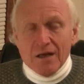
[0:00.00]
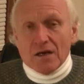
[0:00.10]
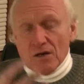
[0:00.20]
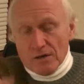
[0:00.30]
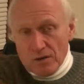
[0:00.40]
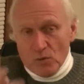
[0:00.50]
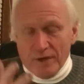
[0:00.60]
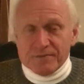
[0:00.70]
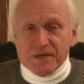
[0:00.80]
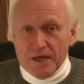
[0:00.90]
Go to the
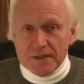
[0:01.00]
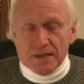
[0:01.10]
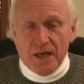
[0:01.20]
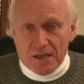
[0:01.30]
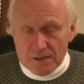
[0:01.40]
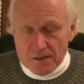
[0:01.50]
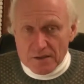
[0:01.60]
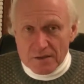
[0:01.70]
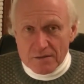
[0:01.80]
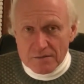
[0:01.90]
website, take a
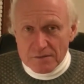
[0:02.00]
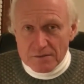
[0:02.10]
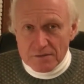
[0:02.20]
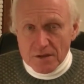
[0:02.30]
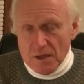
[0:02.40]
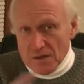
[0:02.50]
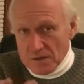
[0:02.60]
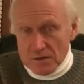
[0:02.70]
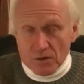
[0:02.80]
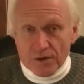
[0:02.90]
look. Call
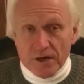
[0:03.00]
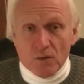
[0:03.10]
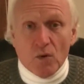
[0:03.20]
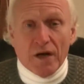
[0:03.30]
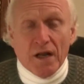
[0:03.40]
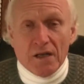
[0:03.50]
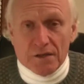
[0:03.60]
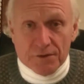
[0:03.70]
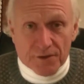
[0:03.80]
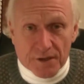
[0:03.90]
Gloria,
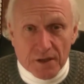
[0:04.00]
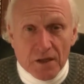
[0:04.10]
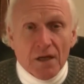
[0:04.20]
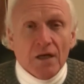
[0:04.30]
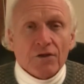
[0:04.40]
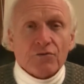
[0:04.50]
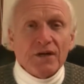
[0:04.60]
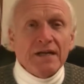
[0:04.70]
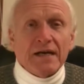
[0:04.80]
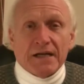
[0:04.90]

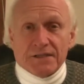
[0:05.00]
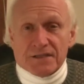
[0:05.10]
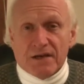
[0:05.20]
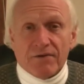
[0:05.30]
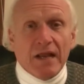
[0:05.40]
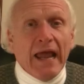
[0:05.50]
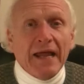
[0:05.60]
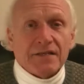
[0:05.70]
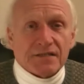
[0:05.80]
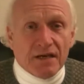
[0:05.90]

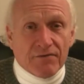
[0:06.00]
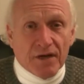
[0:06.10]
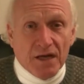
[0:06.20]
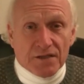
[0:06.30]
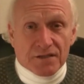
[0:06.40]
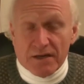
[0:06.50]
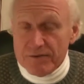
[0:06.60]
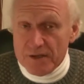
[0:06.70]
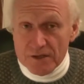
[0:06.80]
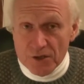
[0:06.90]

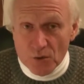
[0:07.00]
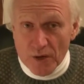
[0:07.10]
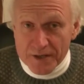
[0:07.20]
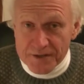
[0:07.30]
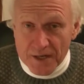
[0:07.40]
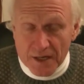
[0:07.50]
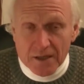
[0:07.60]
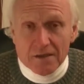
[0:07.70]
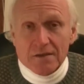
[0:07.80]
1-800-397-8787 in the USA.